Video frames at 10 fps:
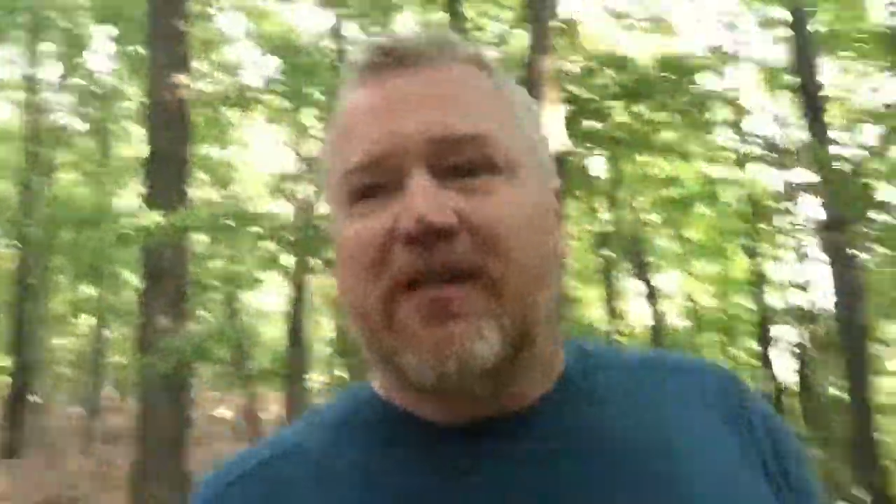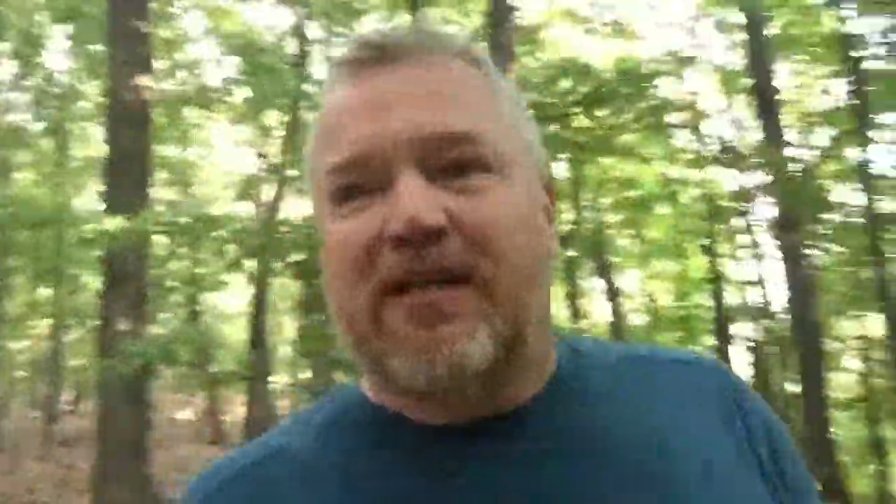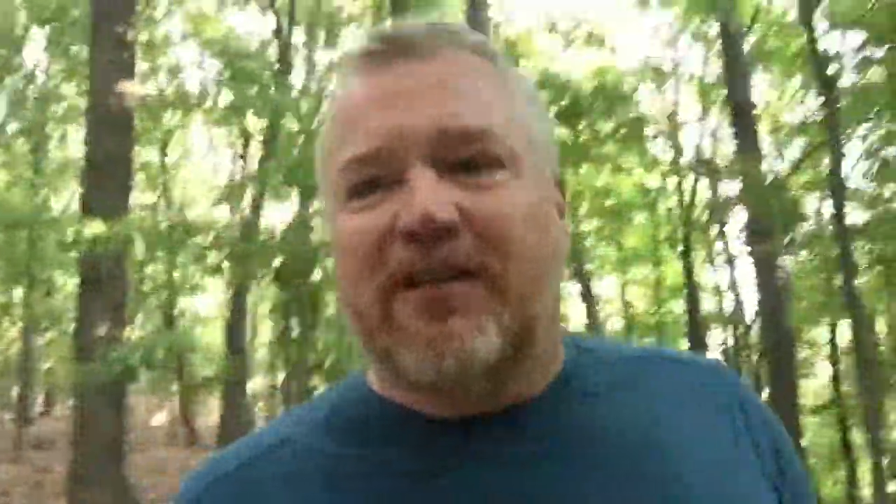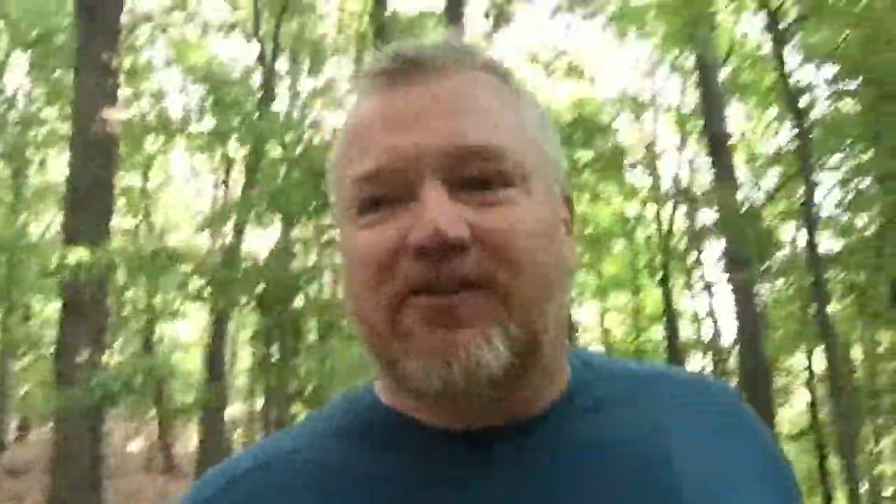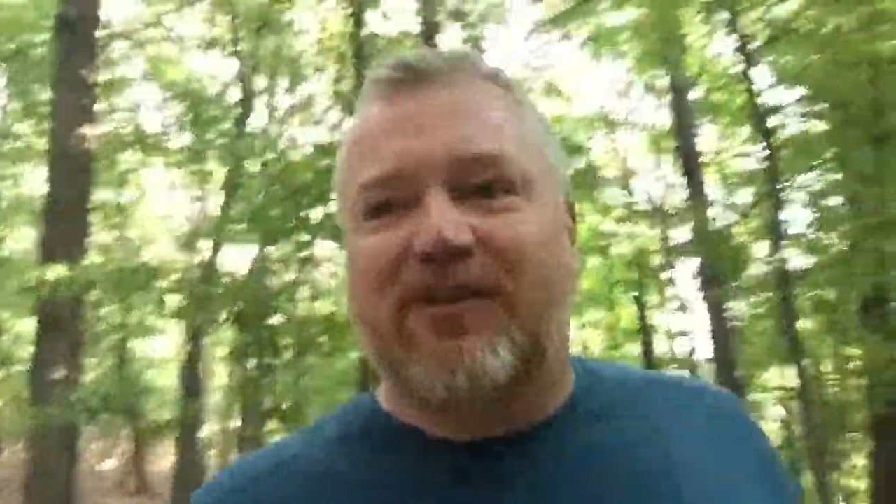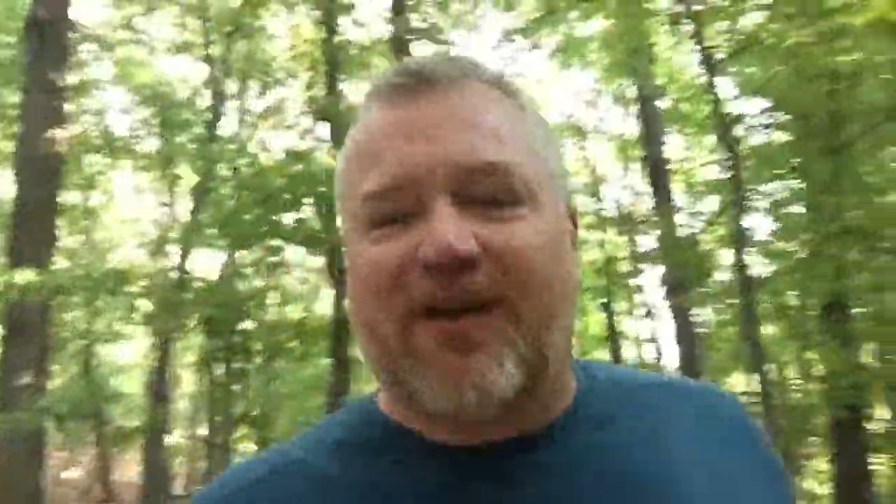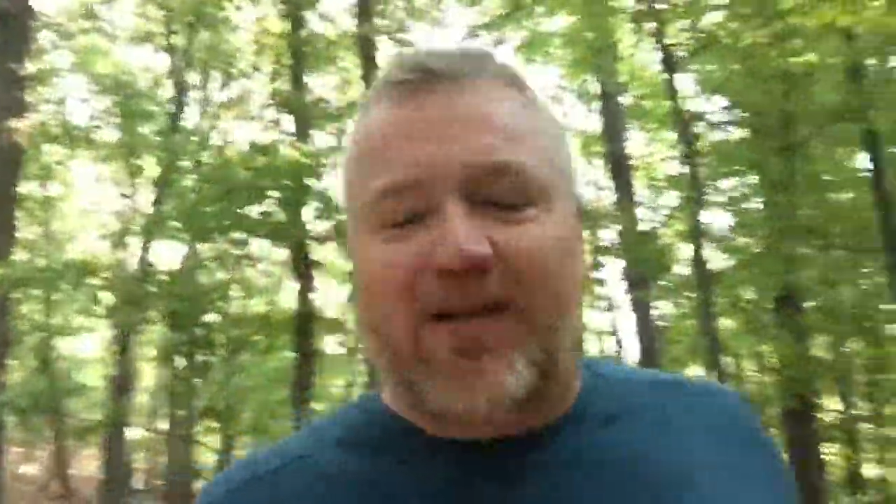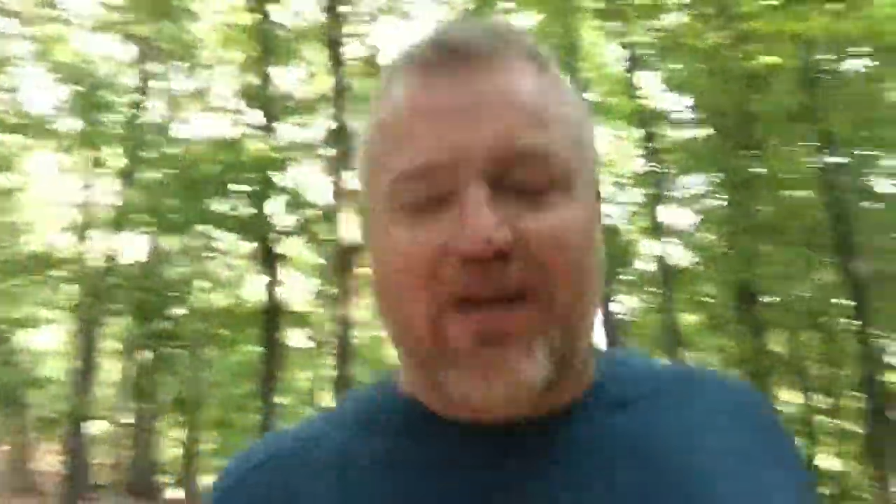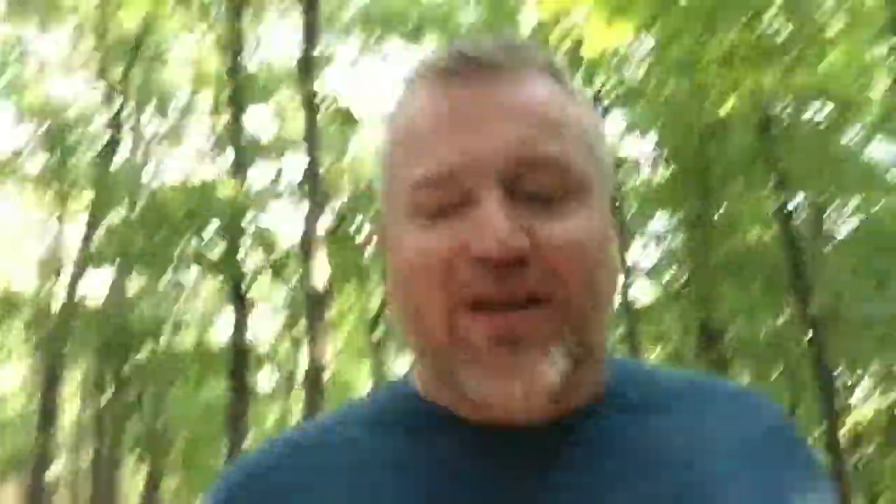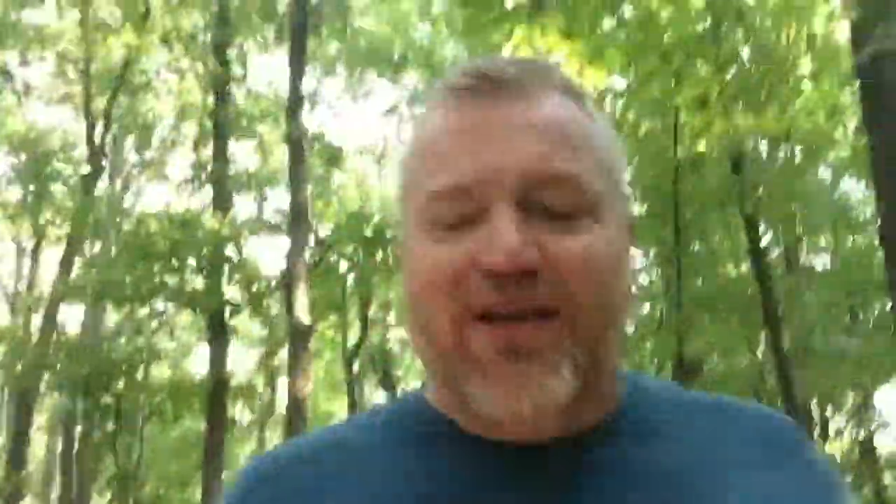It's
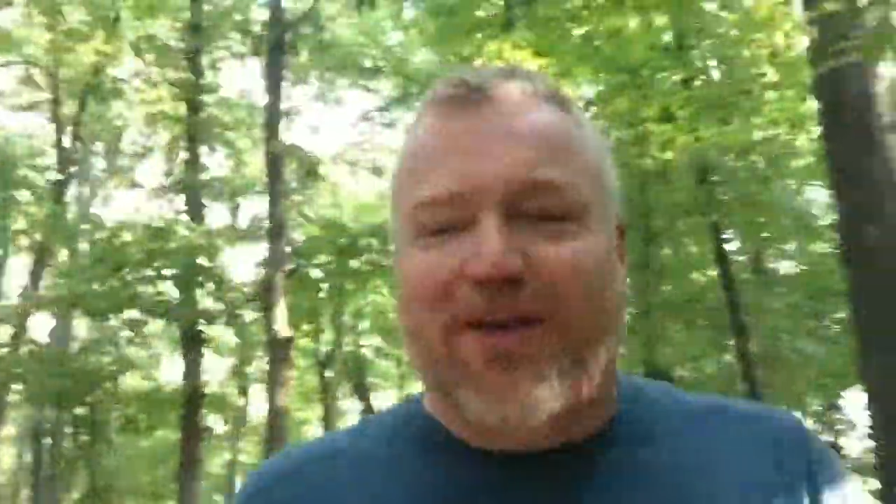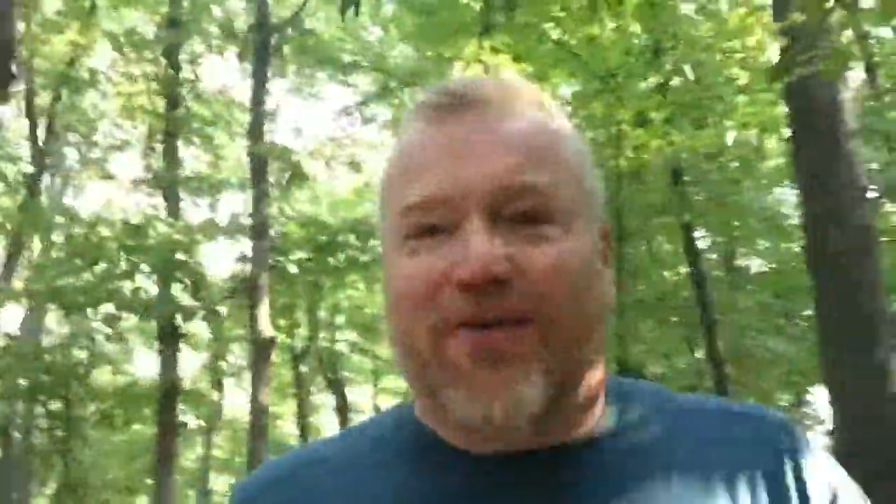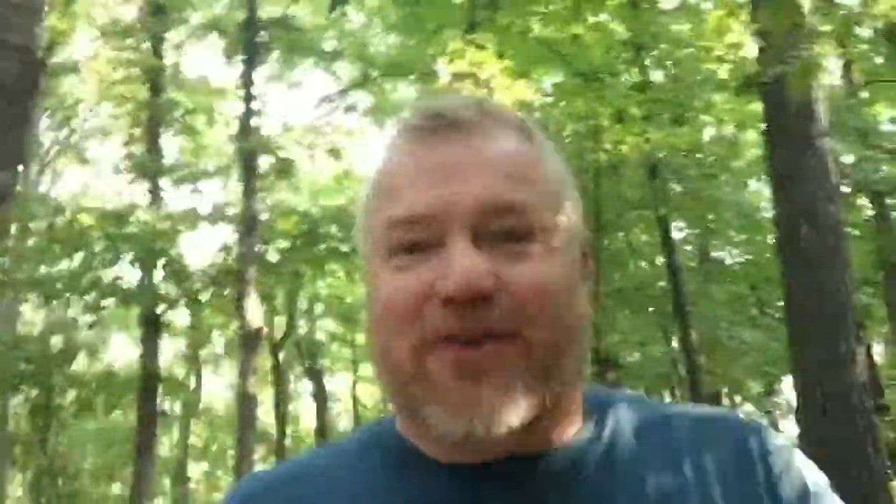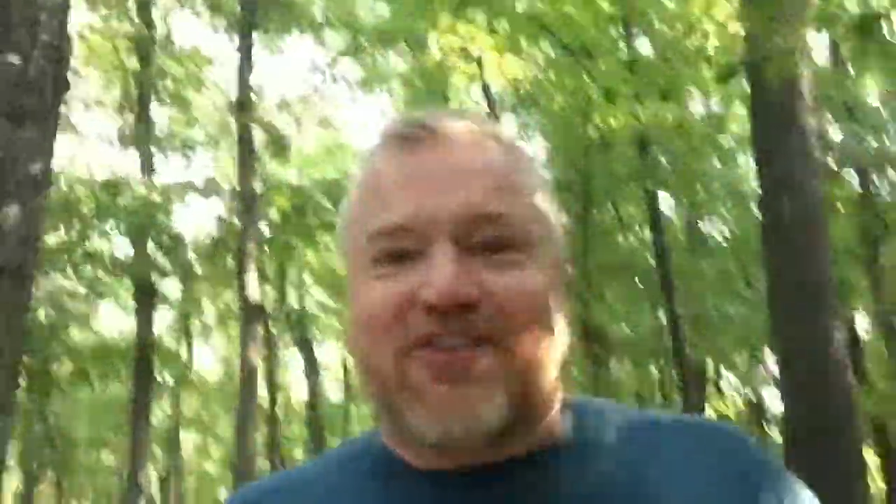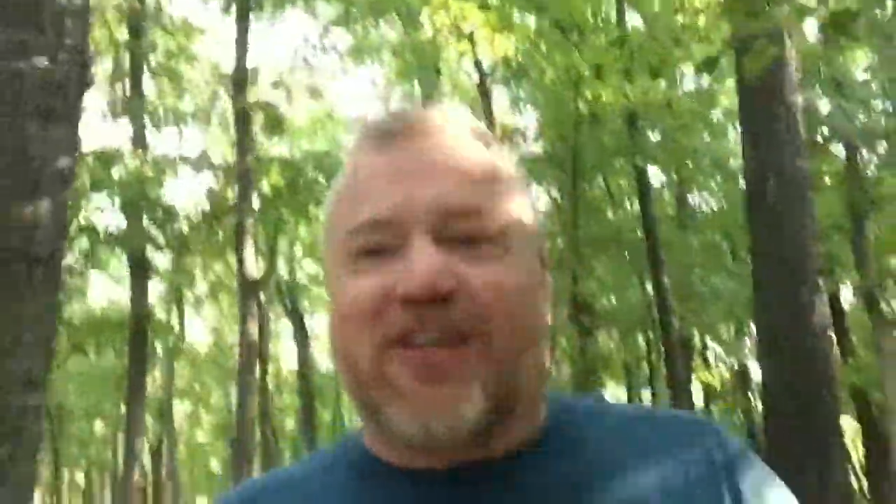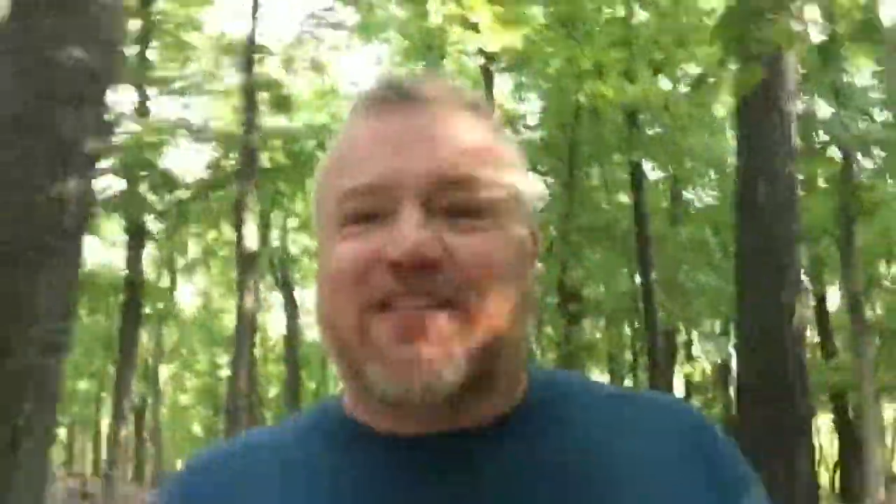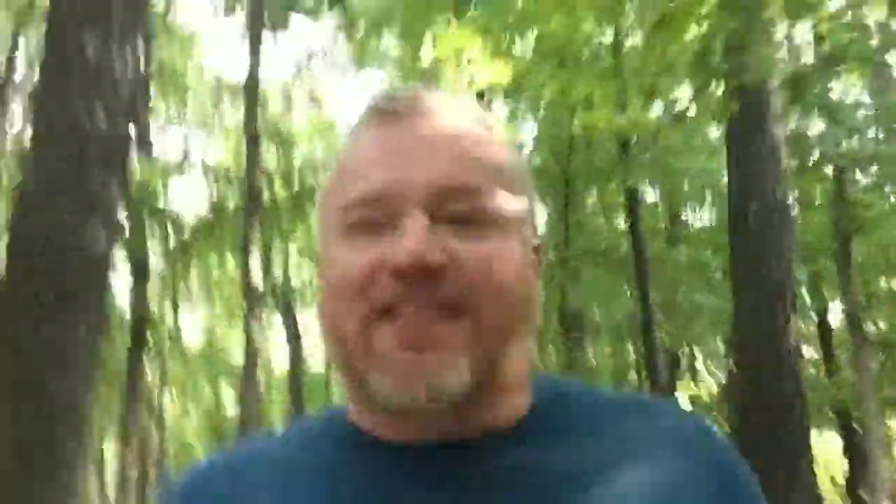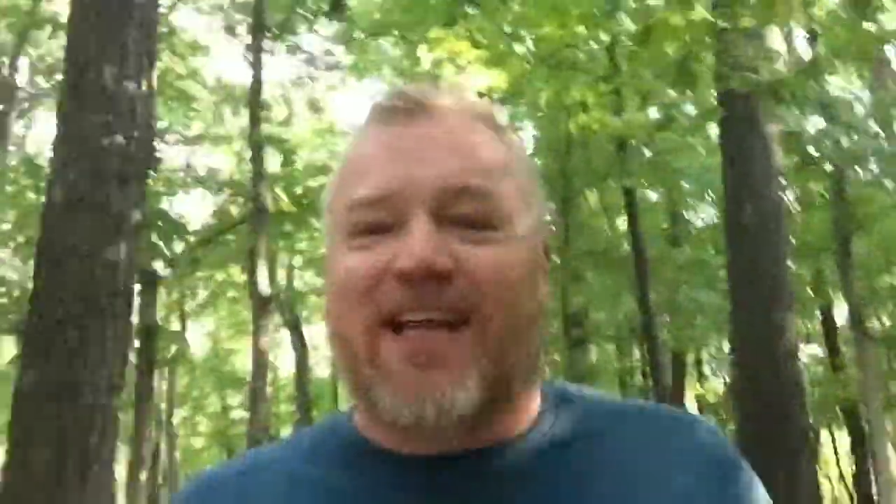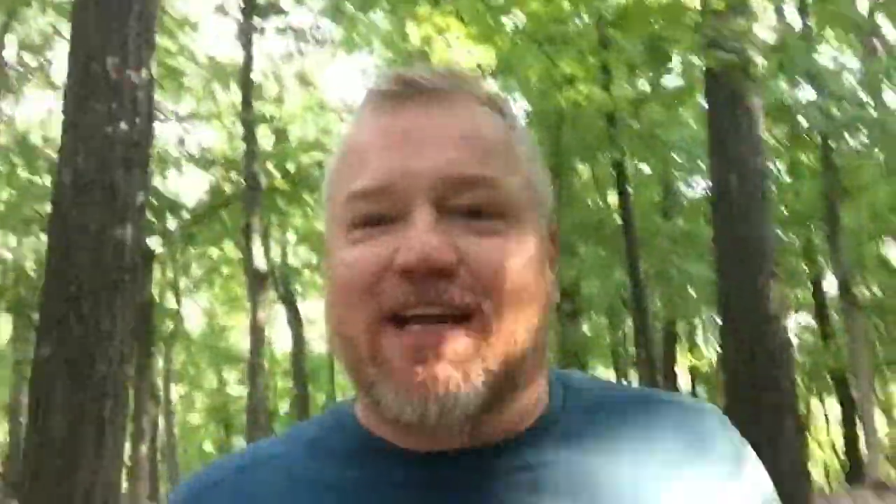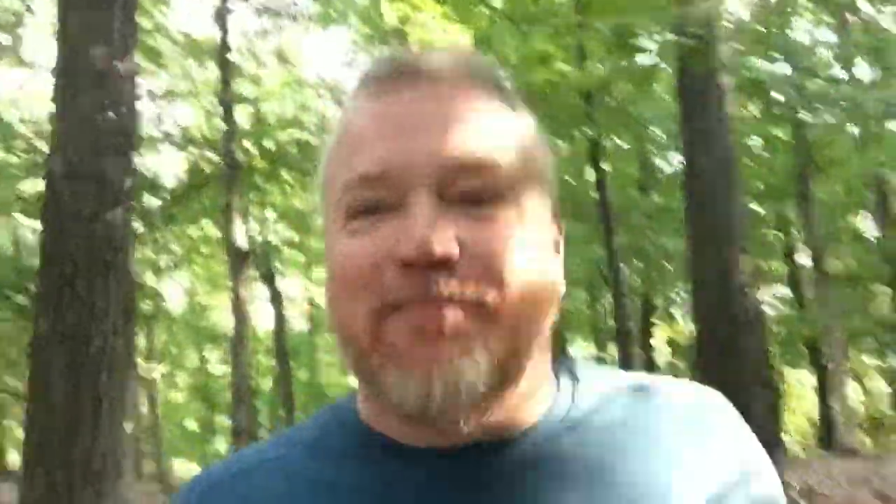
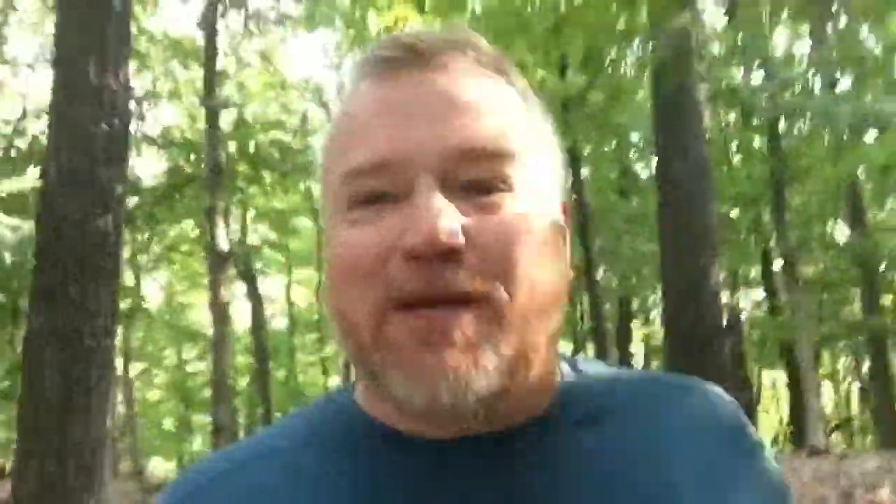resuscitated